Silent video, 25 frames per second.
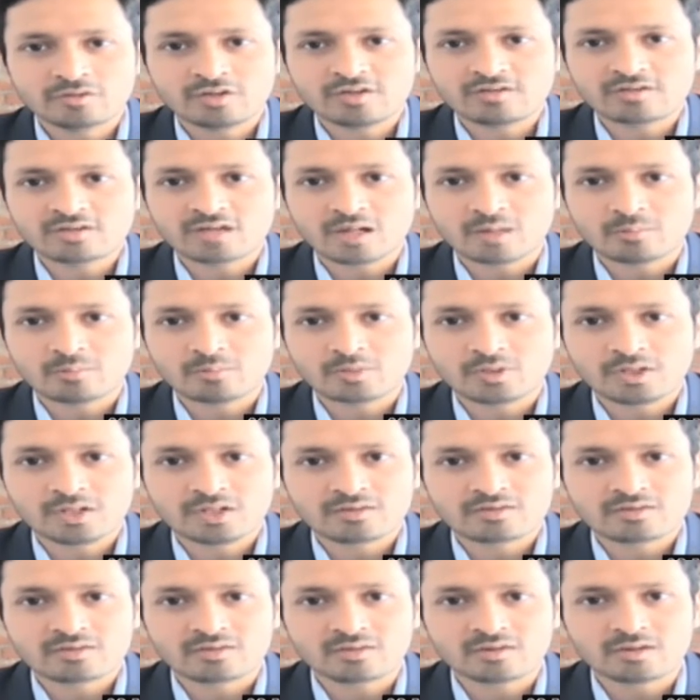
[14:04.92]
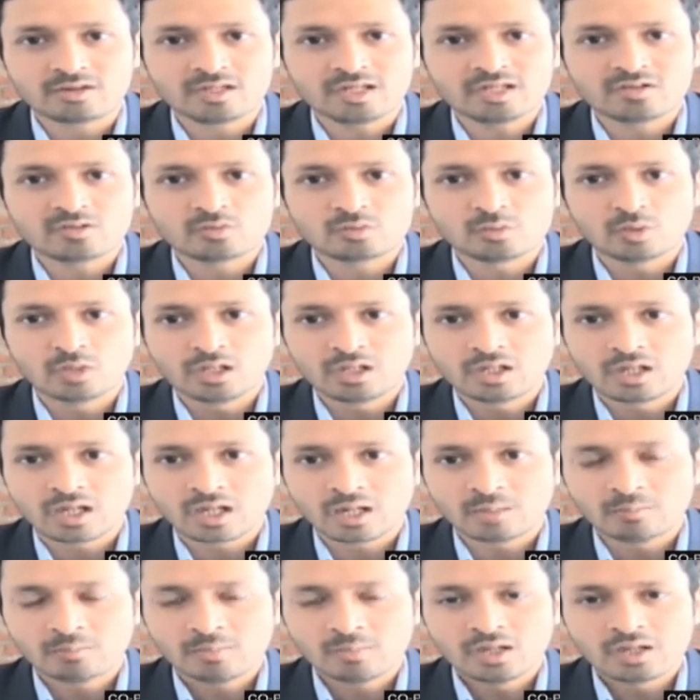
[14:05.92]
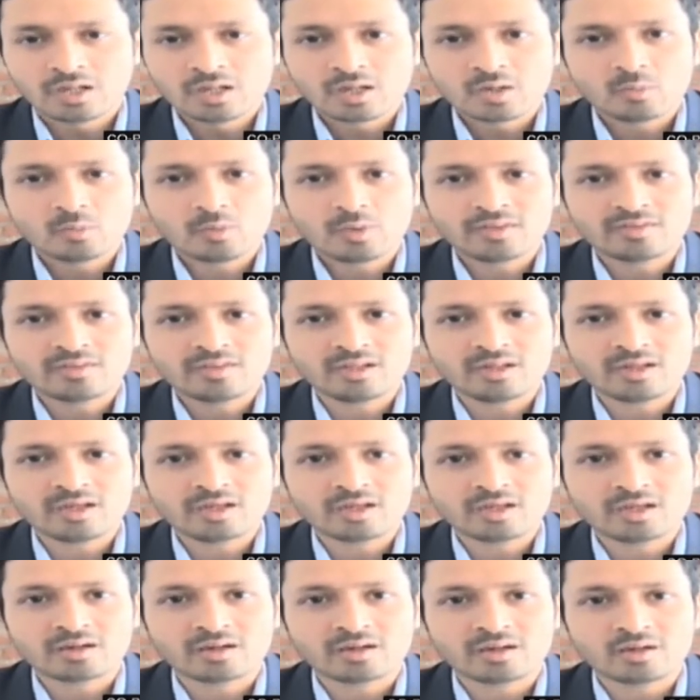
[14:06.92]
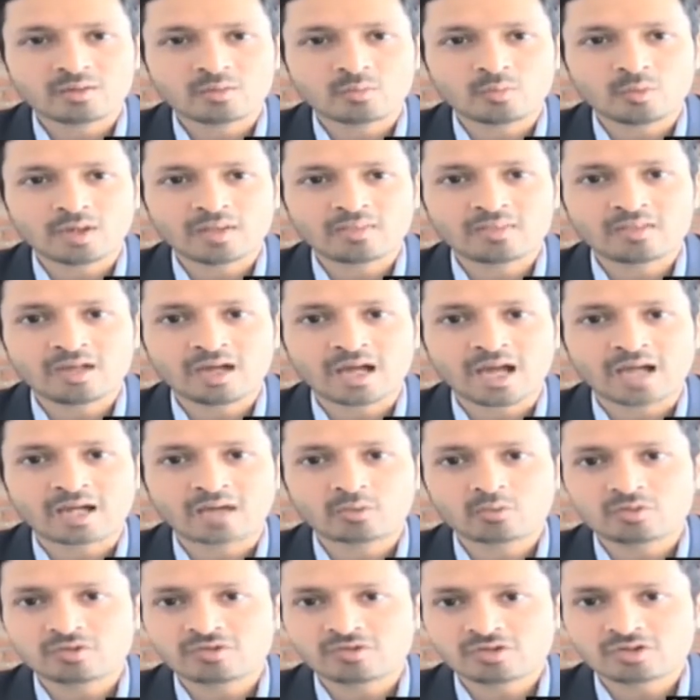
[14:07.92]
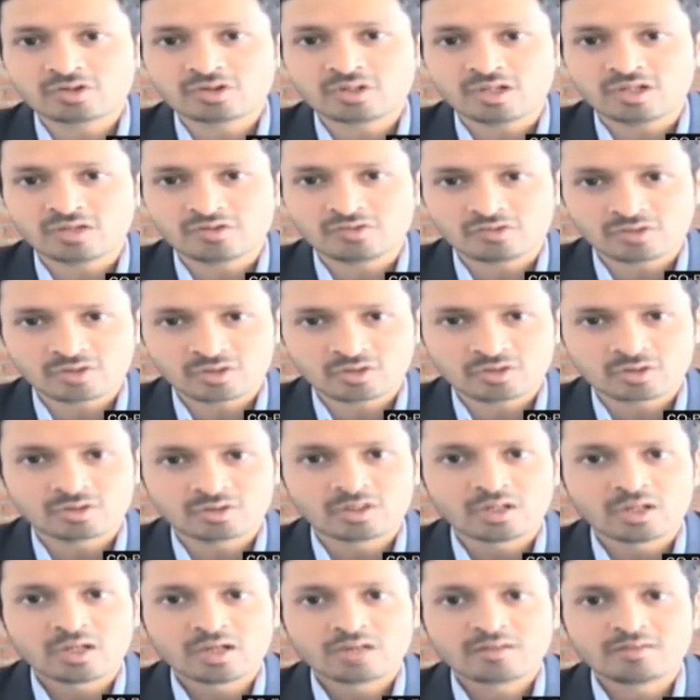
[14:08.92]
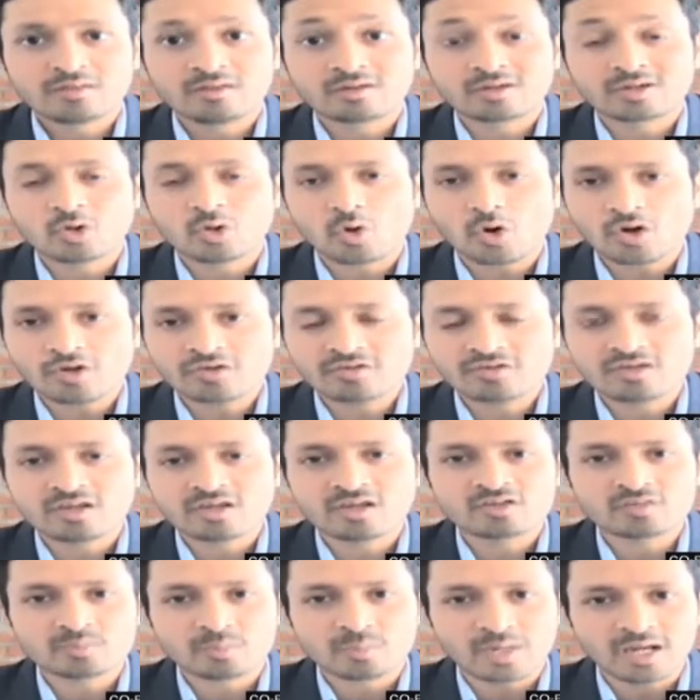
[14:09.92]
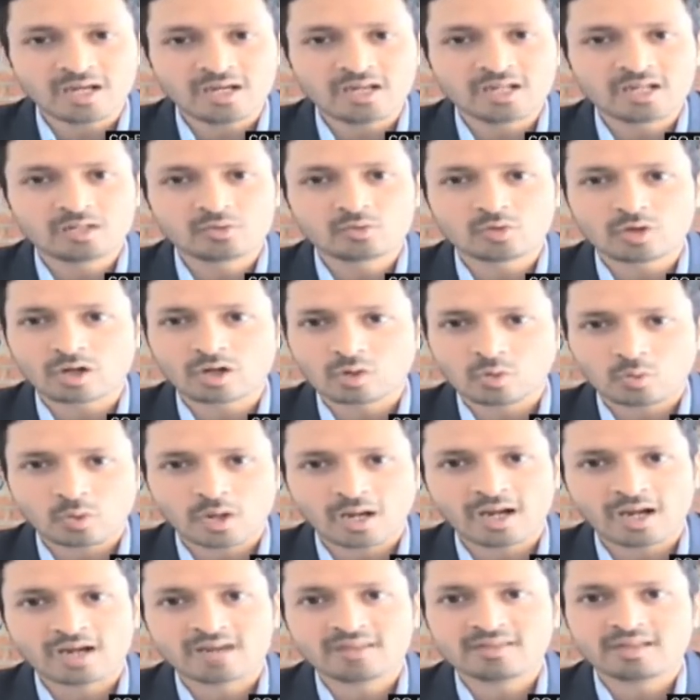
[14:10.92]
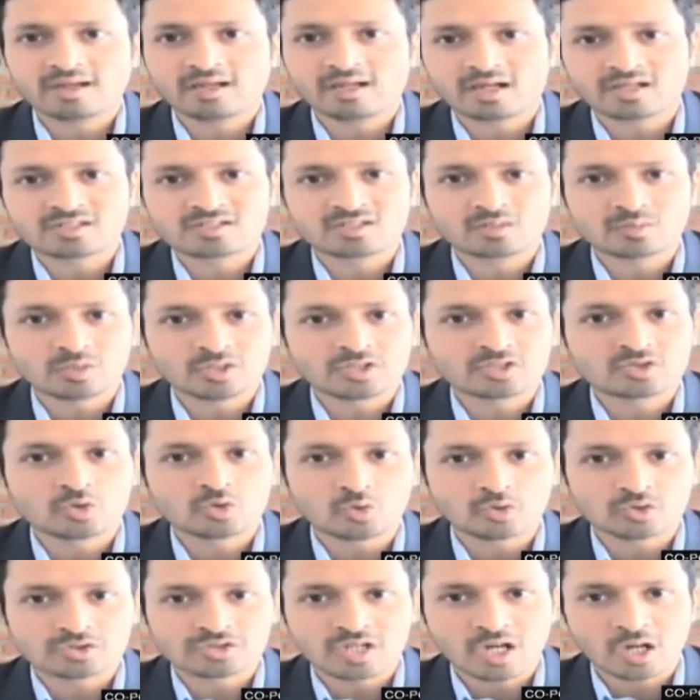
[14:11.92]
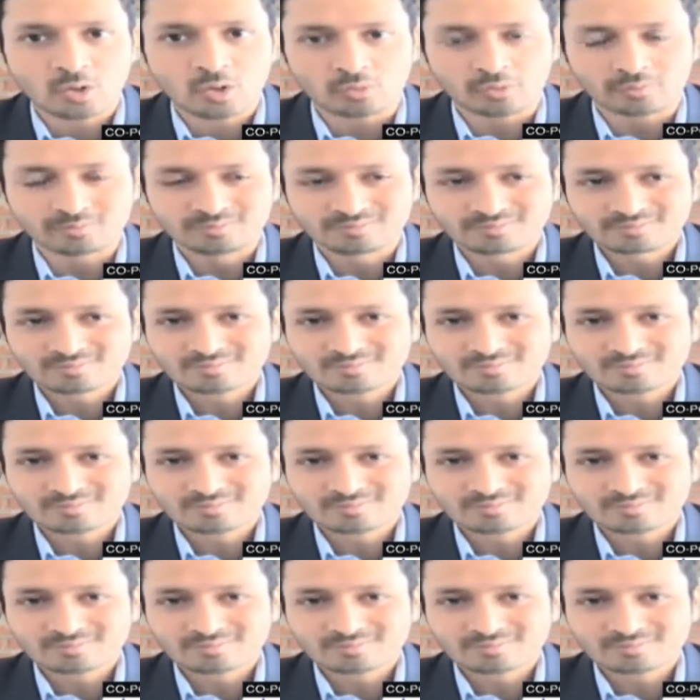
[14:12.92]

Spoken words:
these companies earnings will come when the acquisition engine, the cost they're spending to acquire their customers goes down.